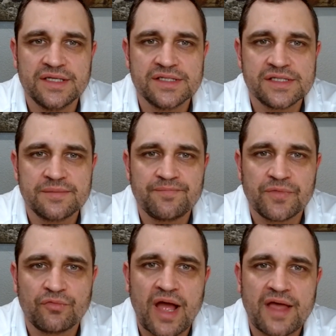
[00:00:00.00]
is
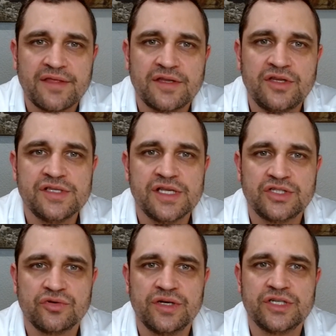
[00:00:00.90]
rather than using a
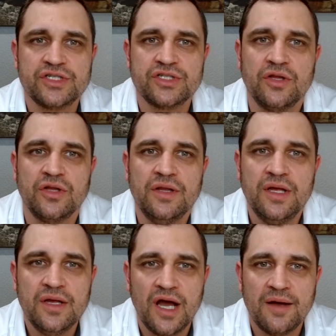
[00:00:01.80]
traditional
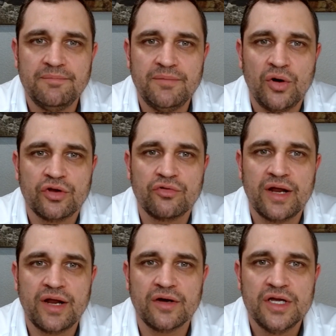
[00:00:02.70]
motor
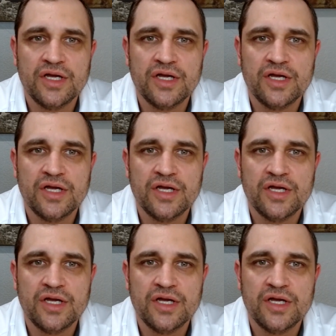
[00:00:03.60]
grader